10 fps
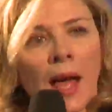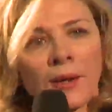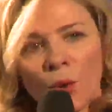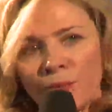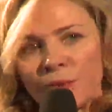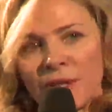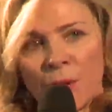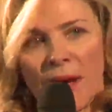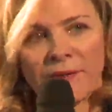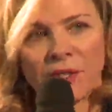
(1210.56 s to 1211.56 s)
And hopefully
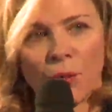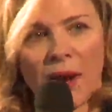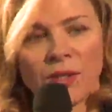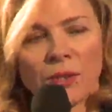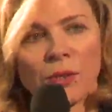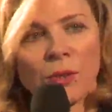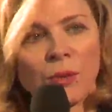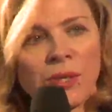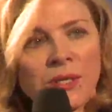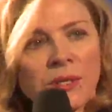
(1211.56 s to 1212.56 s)
you have a director
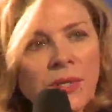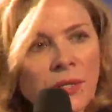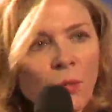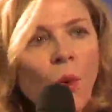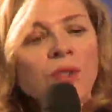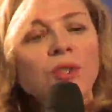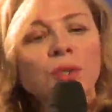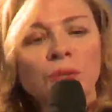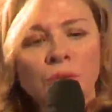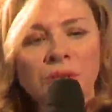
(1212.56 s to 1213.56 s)
who is, doesn't want
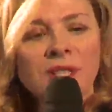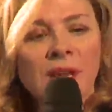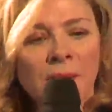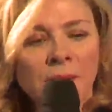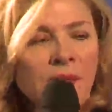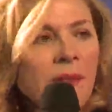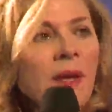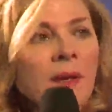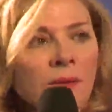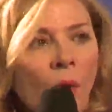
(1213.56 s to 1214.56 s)
you to do the same
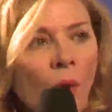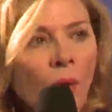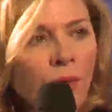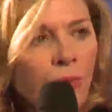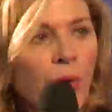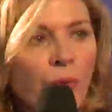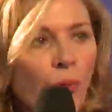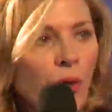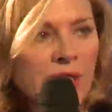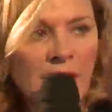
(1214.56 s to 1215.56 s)
thing, all three or
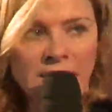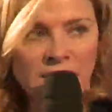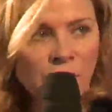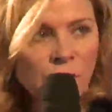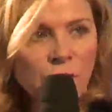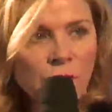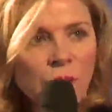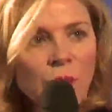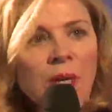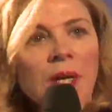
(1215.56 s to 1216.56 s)
four takes that you
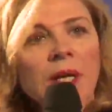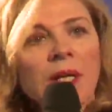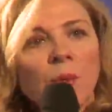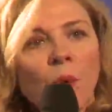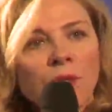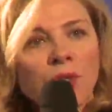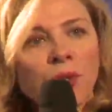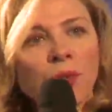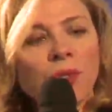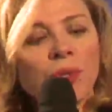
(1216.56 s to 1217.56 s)
do. He
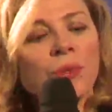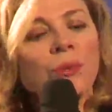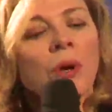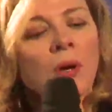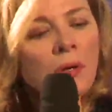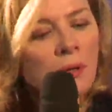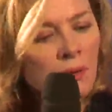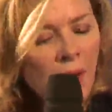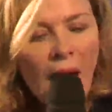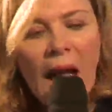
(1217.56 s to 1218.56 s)
wants you to
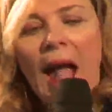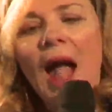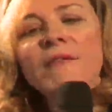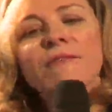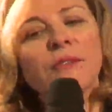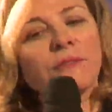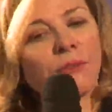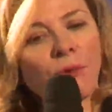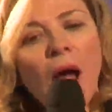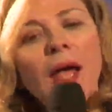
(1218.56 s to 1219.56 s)
have
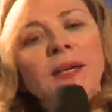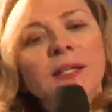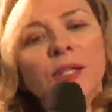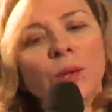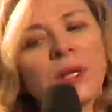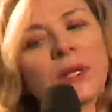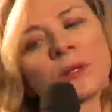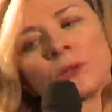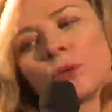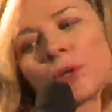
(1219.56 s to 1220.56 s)
variety so he
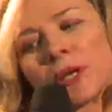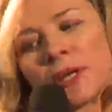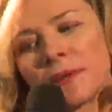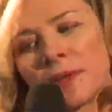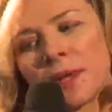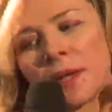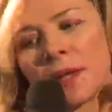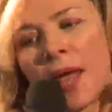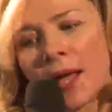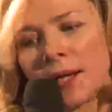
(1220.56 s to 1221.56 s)
can look in
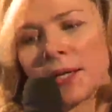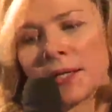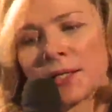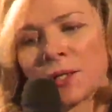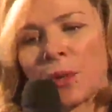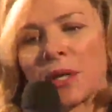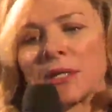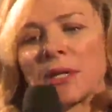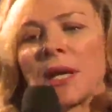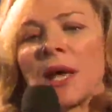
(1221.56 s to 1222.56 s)
the editing
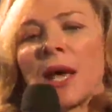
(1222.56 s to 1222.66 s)
suite